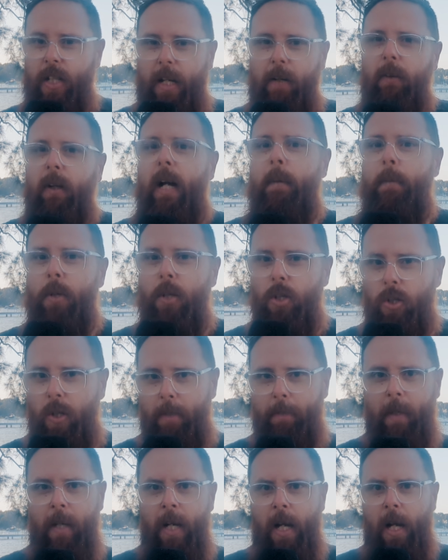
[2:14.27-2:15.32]
They were able to
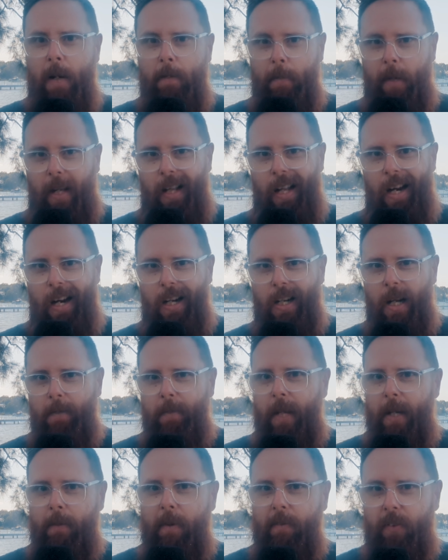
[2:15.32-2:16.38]
trip McLaren up.
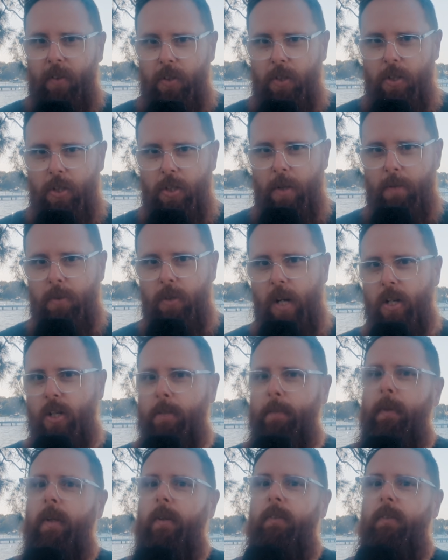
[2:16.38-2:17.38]
They went for a 2-stop strategy.